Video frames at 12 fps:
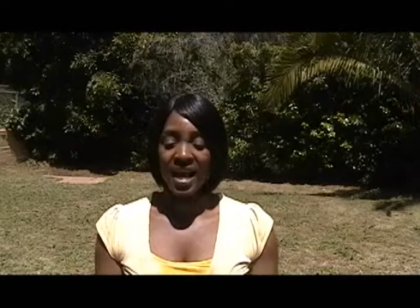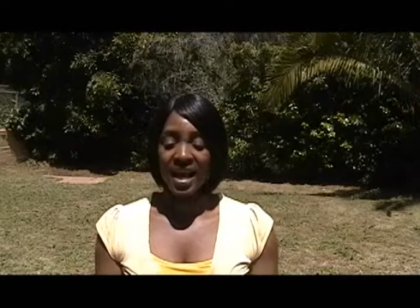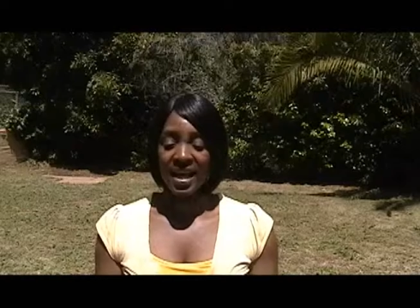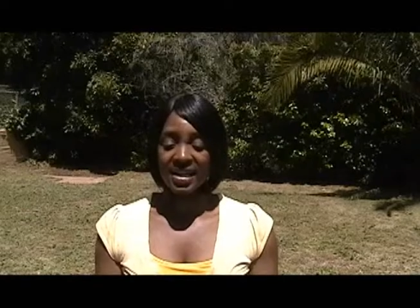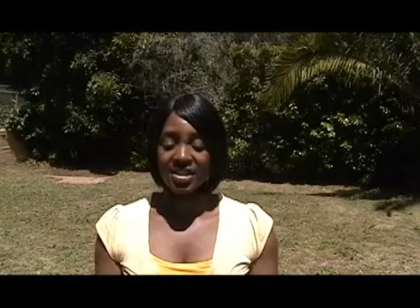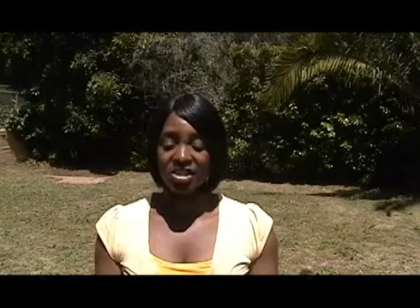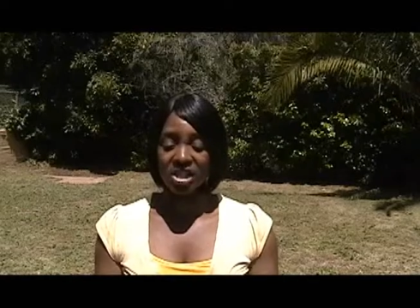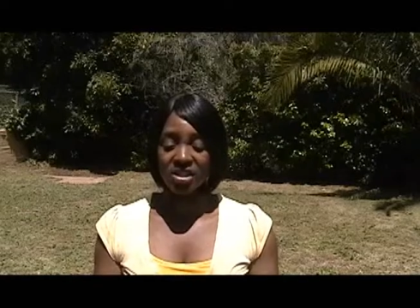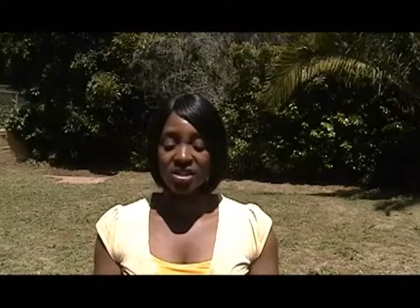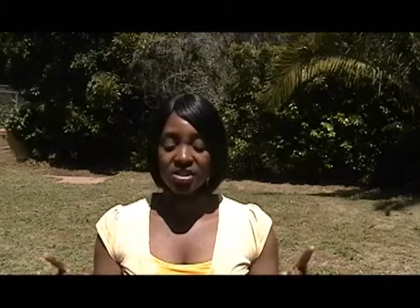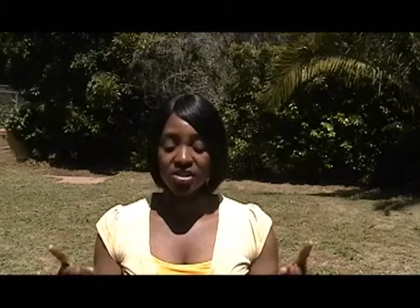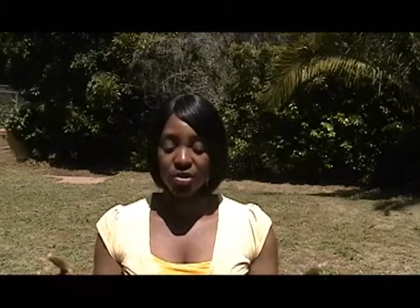and
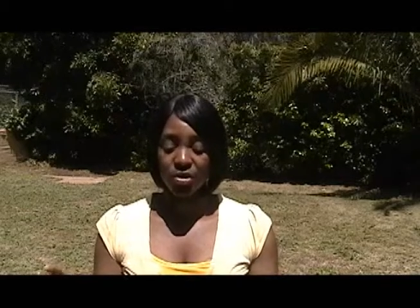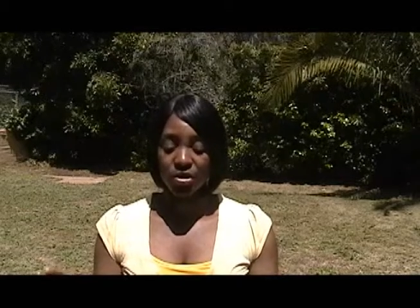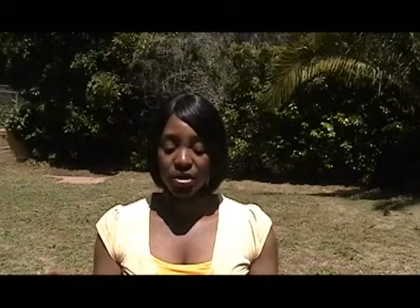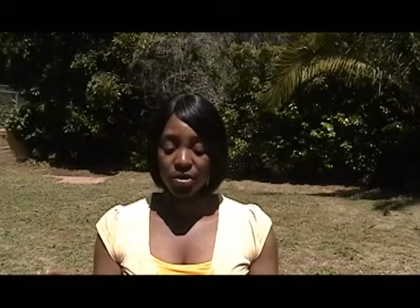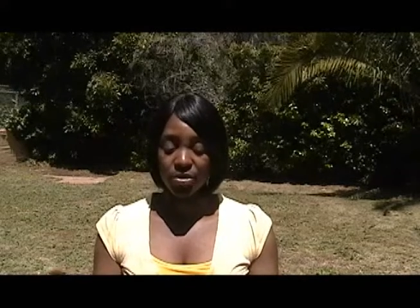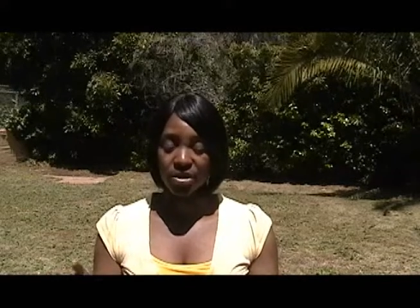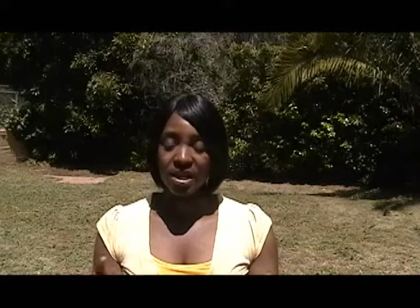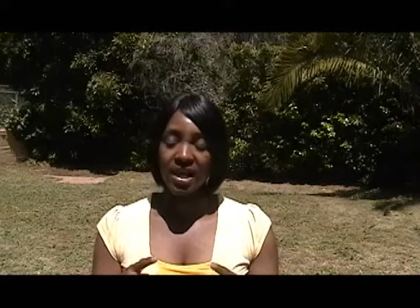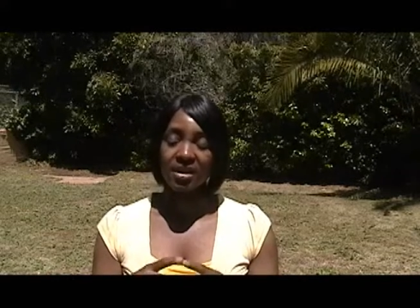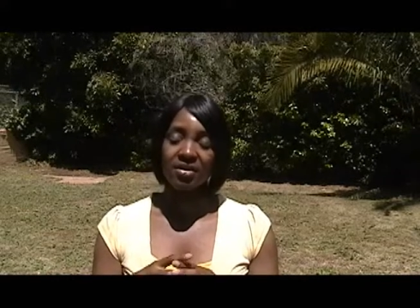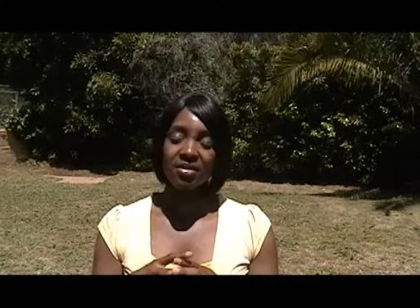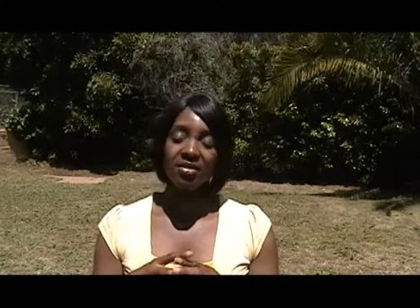just do you.
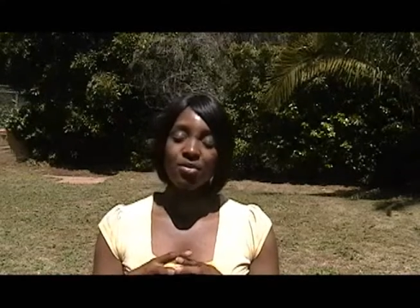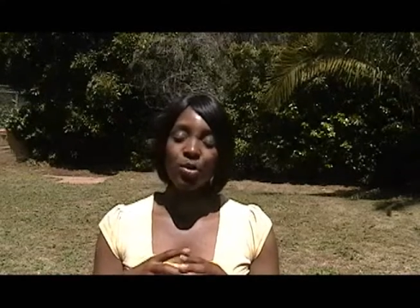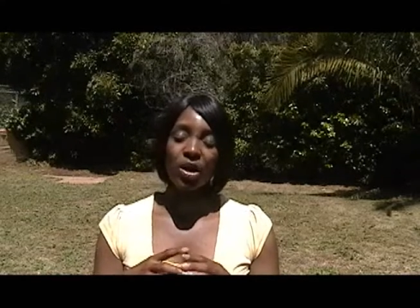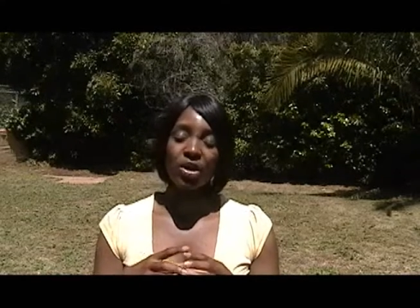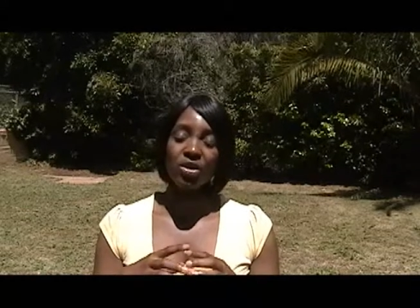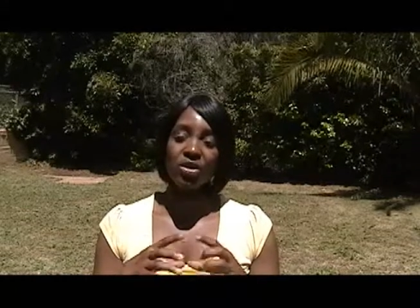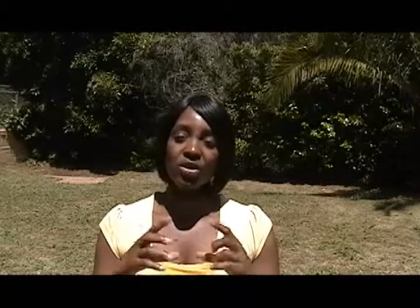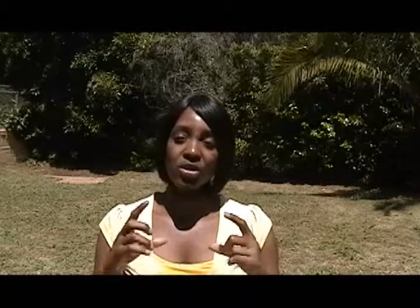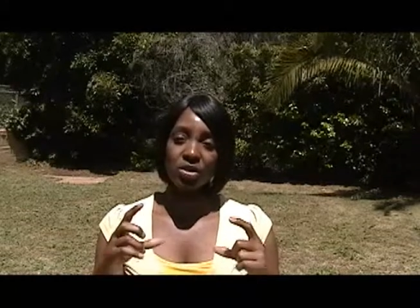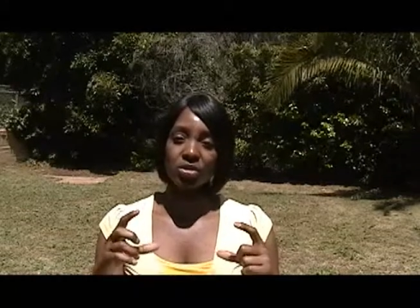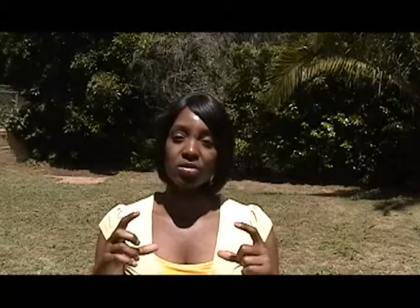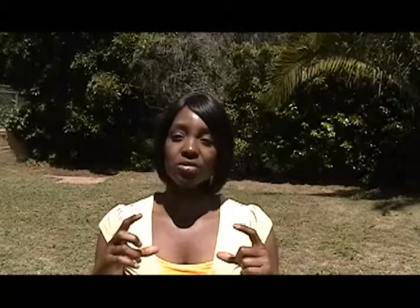Take the word
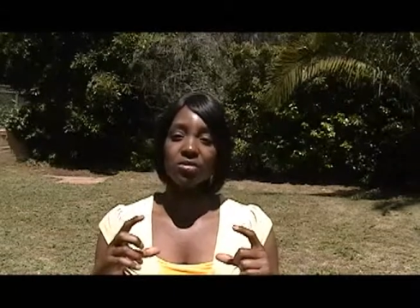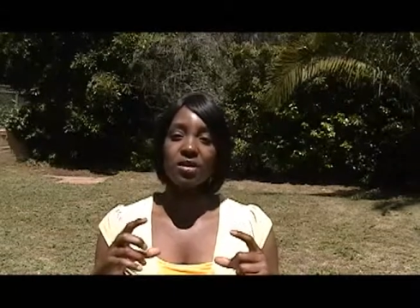do.